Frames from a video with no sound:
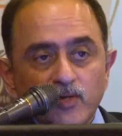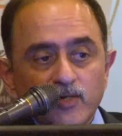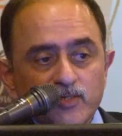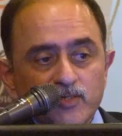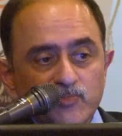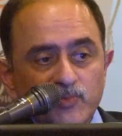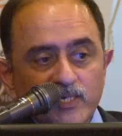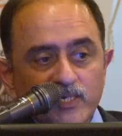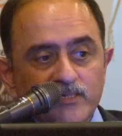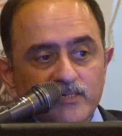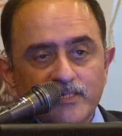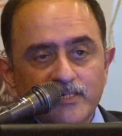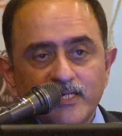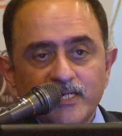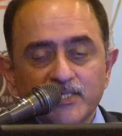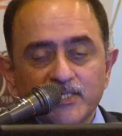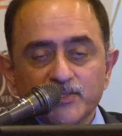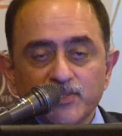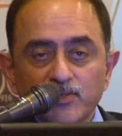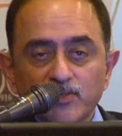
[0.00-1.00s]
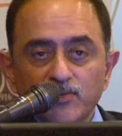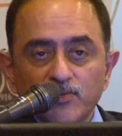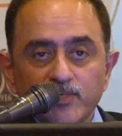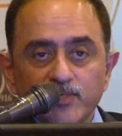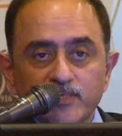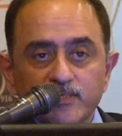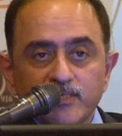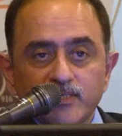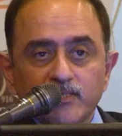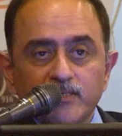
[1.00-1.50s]
talk to my colleagues or
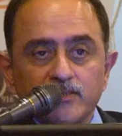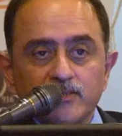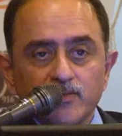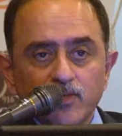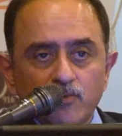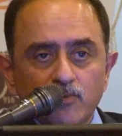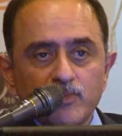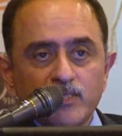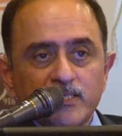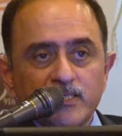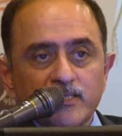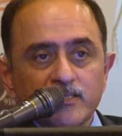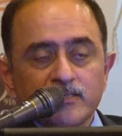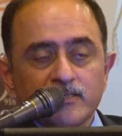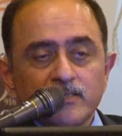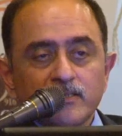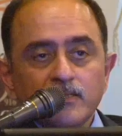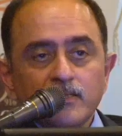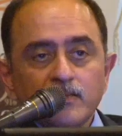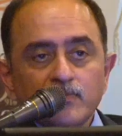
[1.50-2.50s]
look normally at